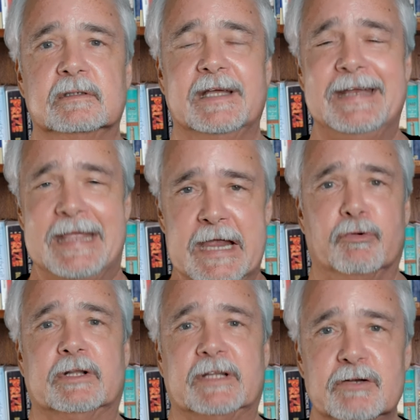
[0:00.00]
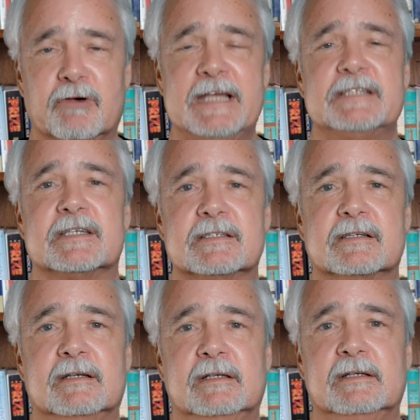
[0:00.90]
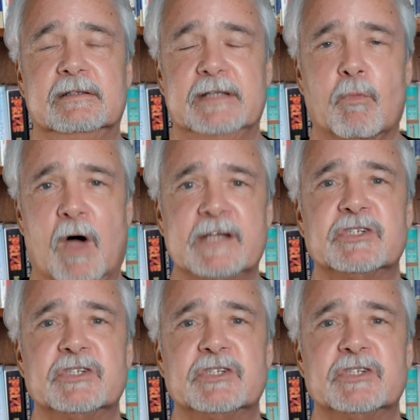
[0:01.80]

inherently racist, then why